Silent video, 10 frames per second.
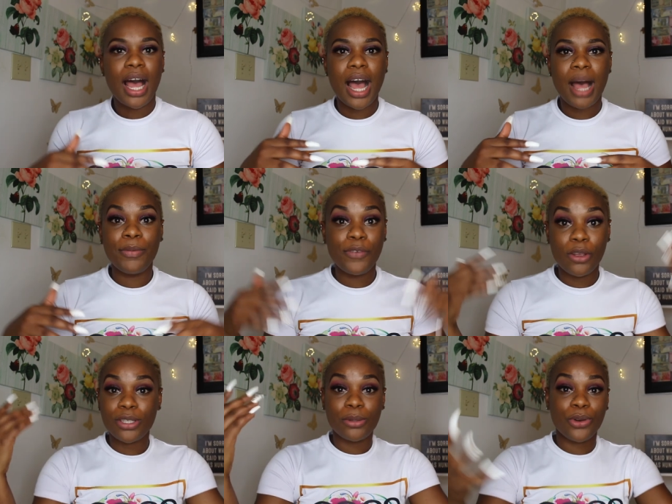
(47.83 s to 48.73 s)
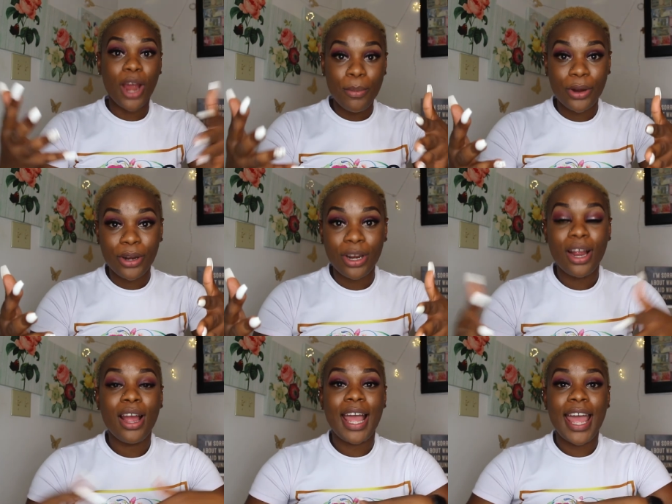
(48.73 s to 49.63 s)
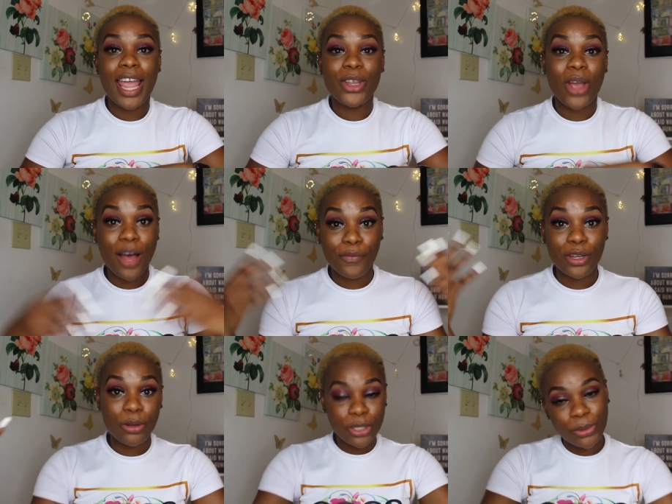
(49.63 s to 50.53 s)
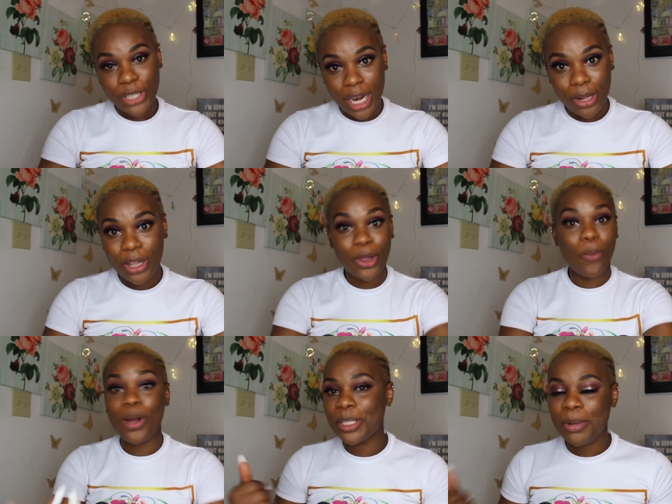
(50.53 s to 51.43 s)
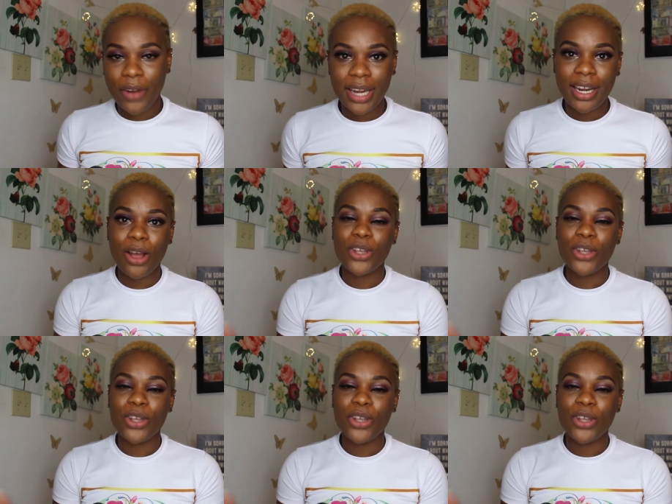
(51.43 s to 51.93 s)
um, if you're a subscriber and you have a YouTube channel and you're watching me right now,